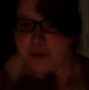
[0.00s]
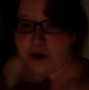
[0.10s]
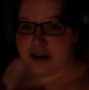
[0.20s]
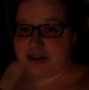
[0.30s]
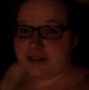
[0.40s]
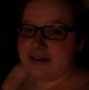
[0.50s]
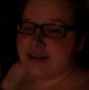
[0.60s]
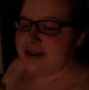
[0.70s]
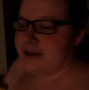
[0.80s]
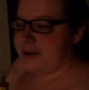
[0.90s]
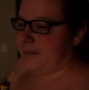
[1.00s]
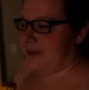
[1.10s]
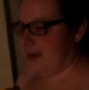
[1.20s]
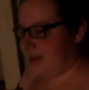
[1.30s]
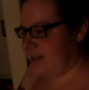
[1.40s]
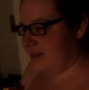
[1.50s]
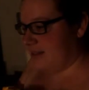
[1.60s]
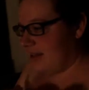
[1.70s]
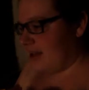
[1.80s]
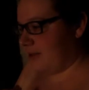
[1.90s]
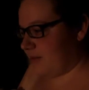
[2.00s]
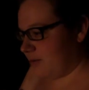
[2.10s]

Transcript: World because um,